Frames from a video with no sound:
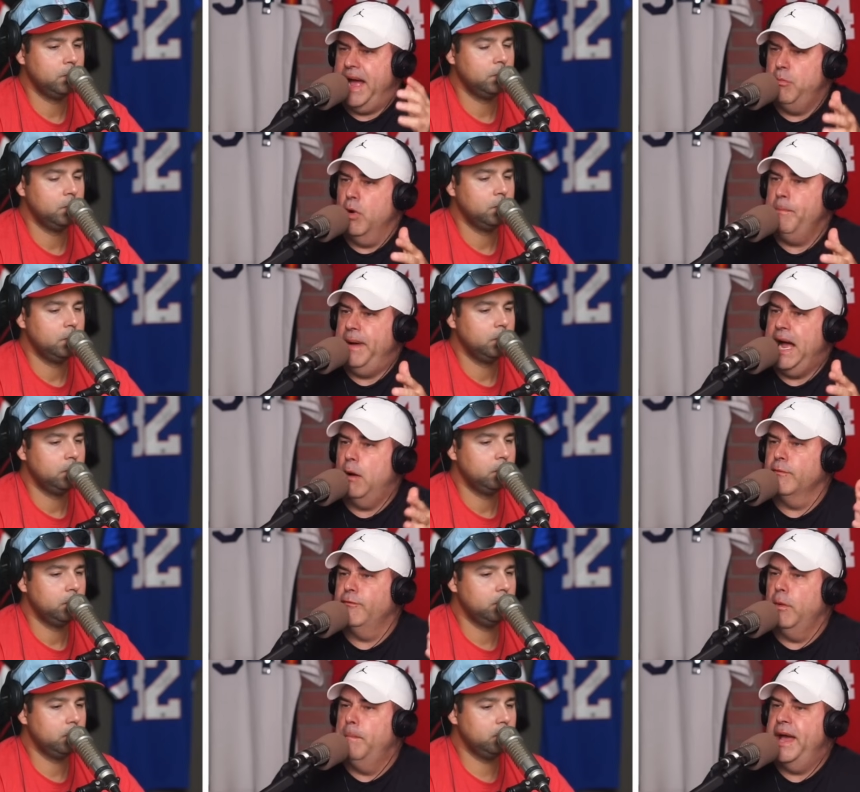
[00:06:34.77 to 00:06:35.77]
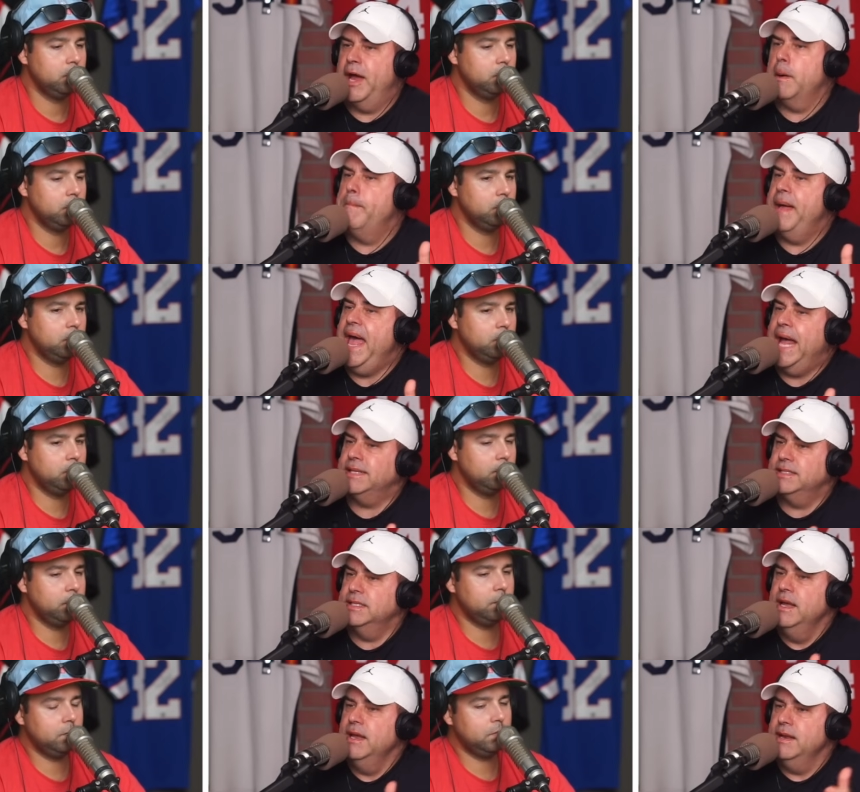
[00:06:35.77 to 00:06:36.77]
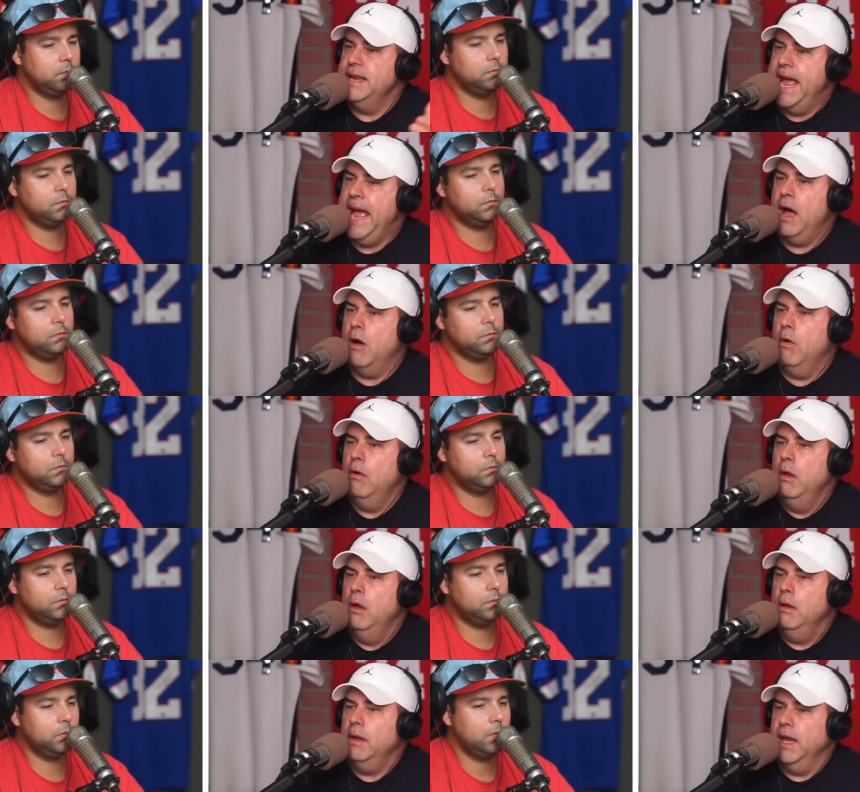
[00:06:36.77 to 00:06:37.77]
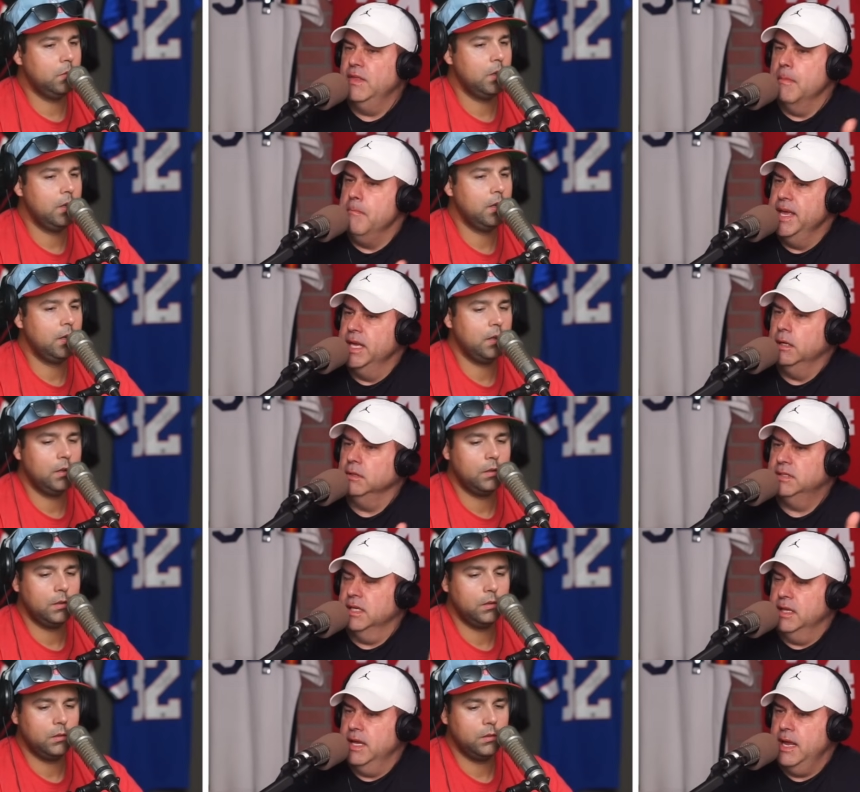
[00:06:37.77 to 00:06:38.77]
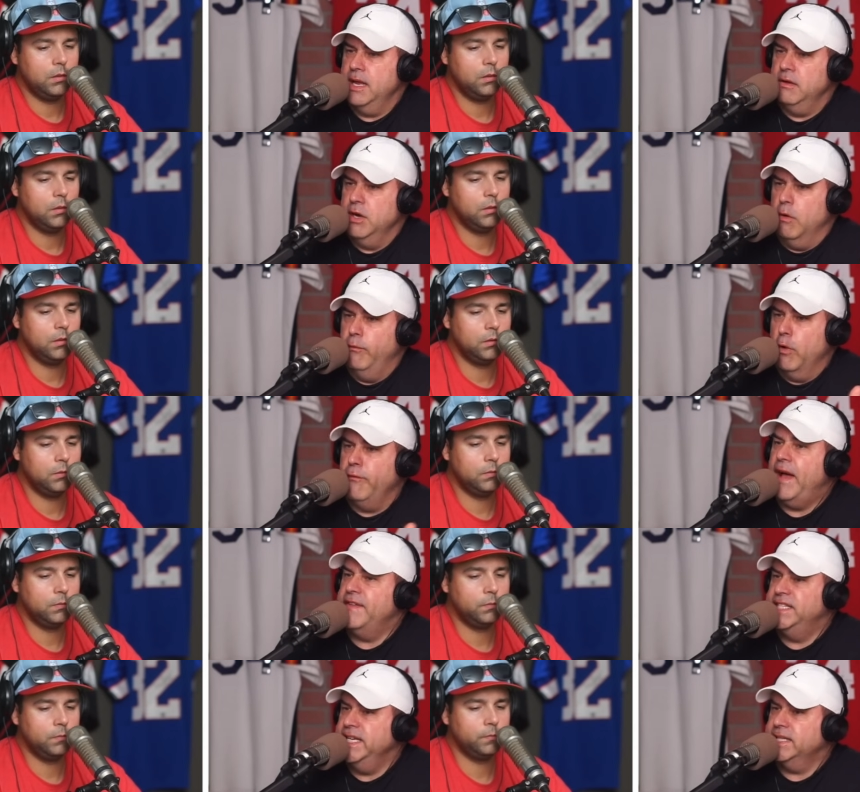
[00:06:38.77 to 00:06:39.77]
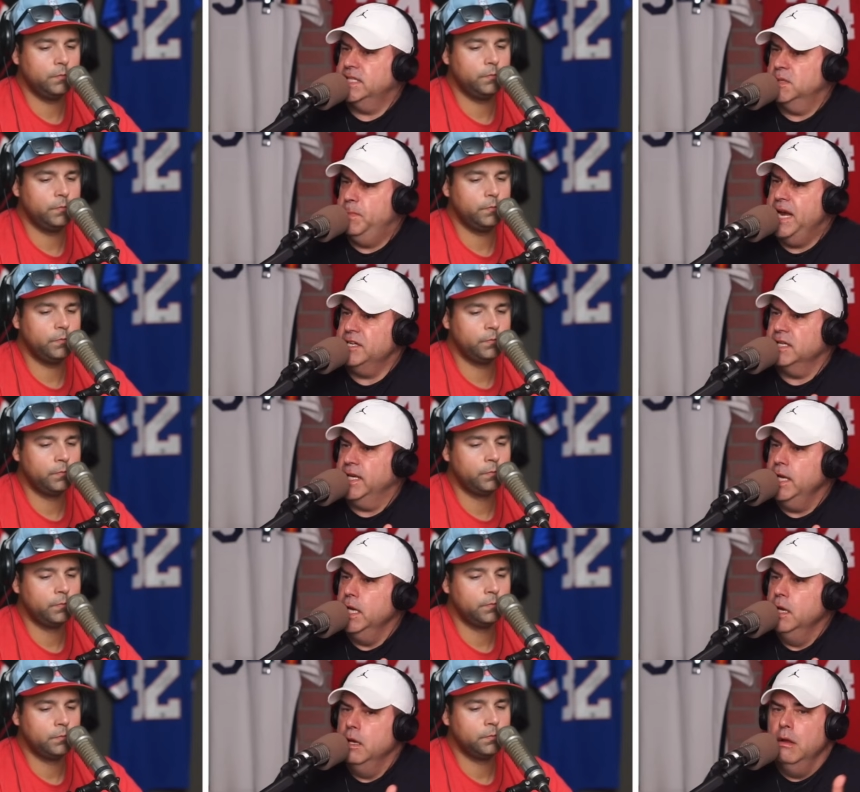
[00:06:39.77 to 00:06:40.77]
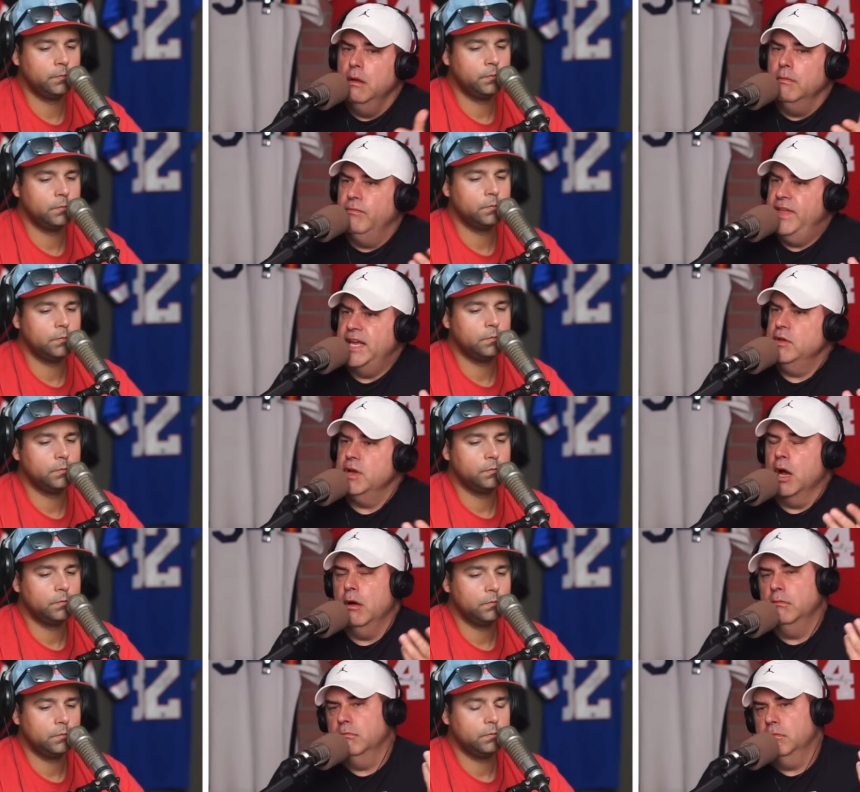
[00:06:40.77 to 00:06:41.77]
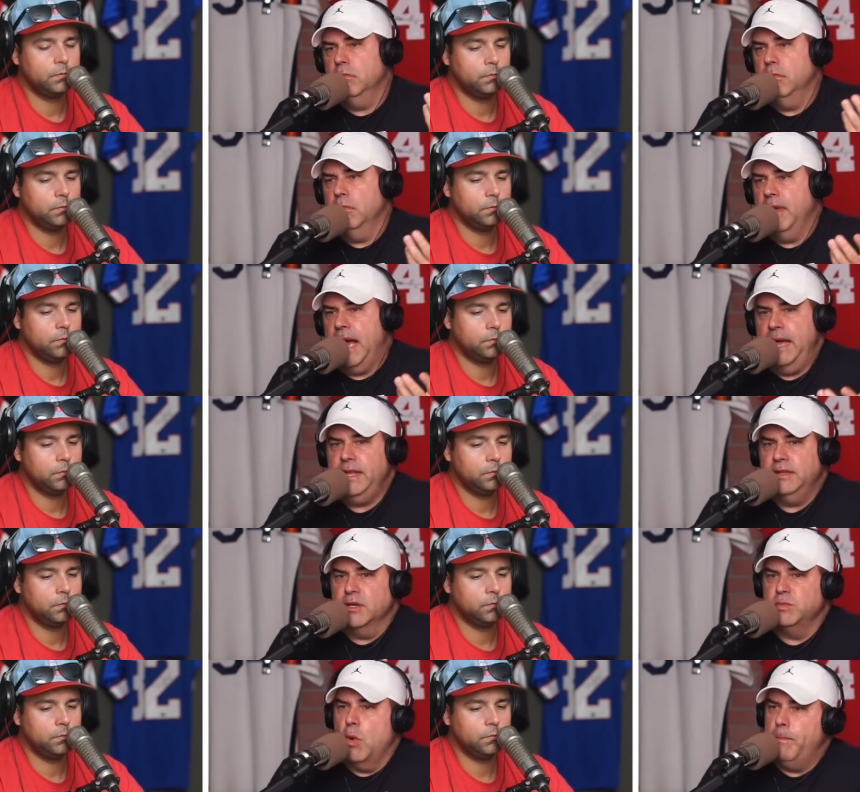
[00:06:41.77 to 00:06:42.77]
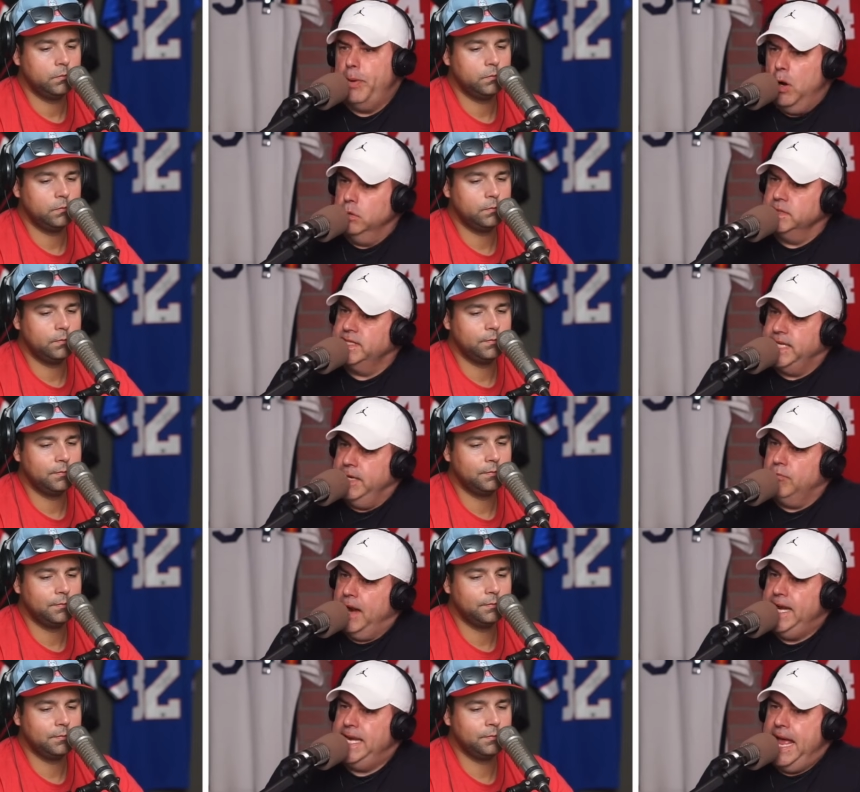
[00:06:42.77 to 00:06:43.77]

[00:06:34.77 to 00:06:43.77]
Speaker 1: more powerful, better bats now in the middle to the you know four, five, six, especially that you go. I think there's more potency right